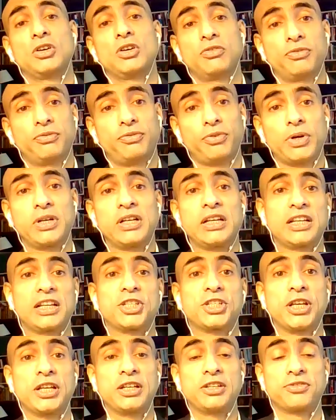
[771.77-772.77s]
foreign
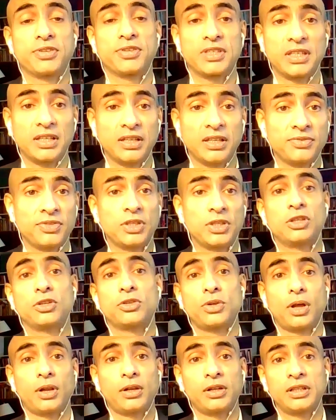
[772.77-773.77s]
exchange reserves in the
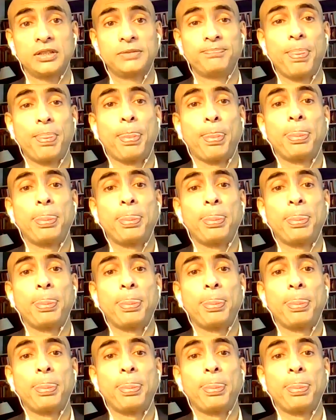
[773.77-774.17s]
dollar.